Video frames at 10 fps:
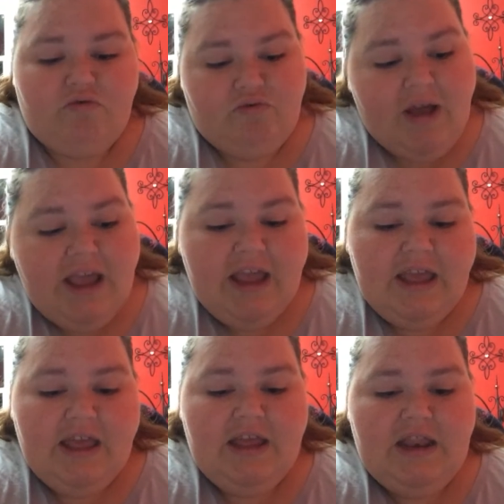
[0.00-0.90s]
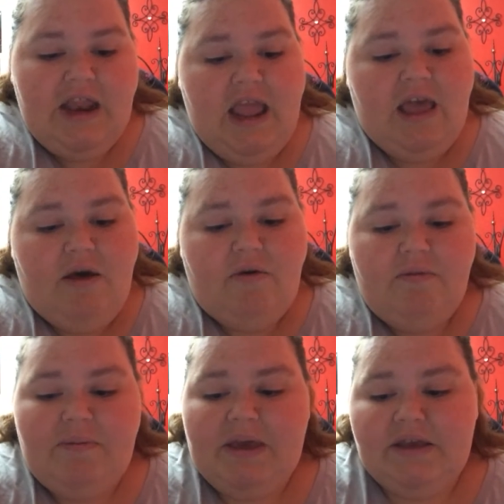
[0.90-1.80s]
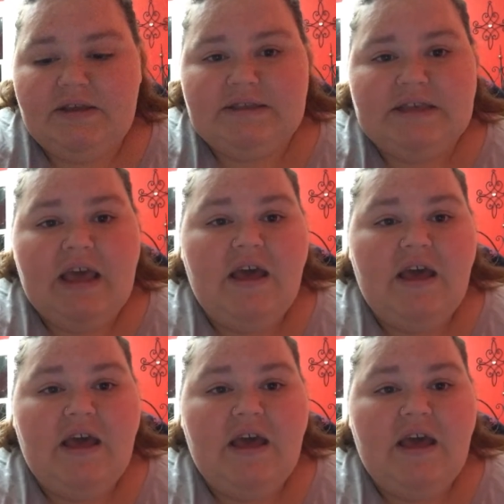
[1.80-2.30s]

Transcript: right now because